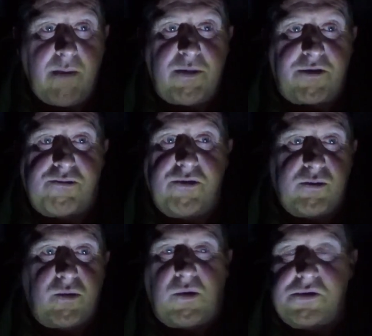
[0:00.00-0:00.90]
But through the
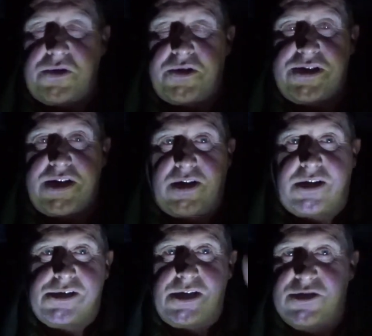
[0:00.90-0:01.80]
walls of the tent I could
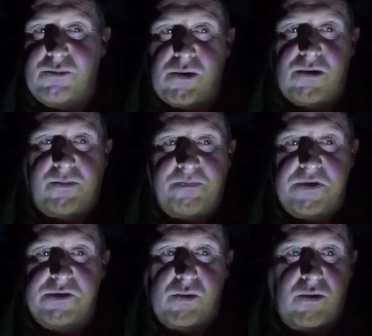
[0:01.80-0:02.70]
see a swirl, a
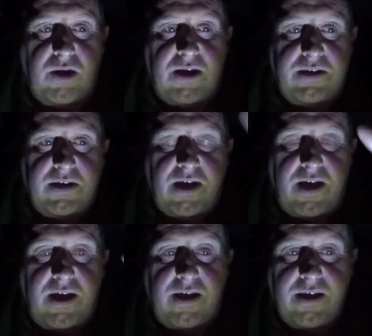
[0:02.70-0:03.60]
swirl like, uh,